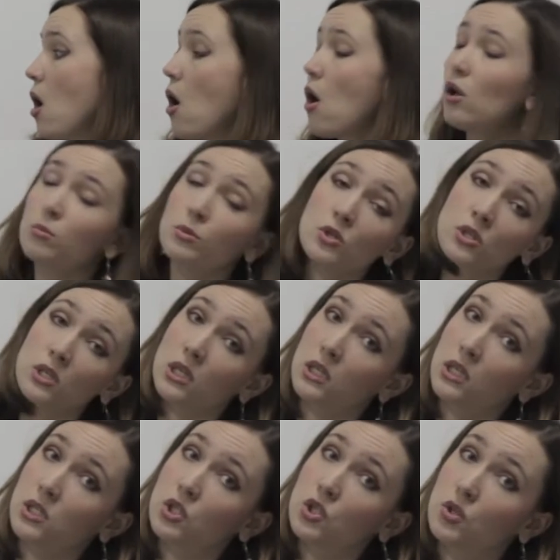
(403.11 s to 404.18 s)
All musical
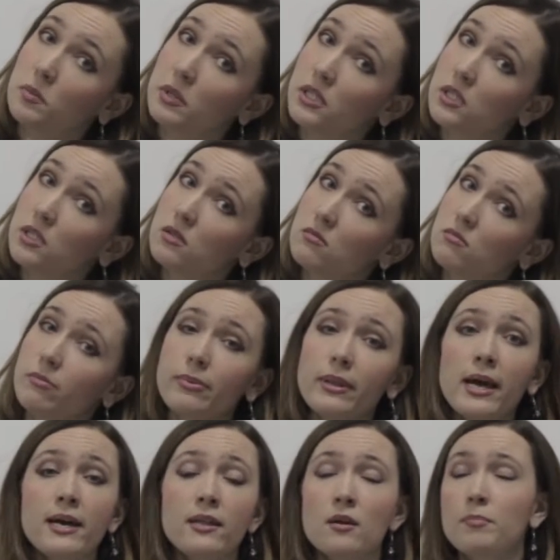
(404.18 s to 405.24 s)
instruments.
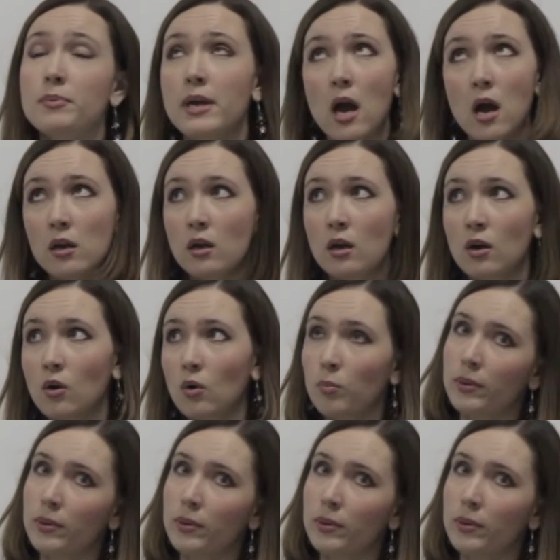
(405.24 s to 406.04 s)
Play the piano,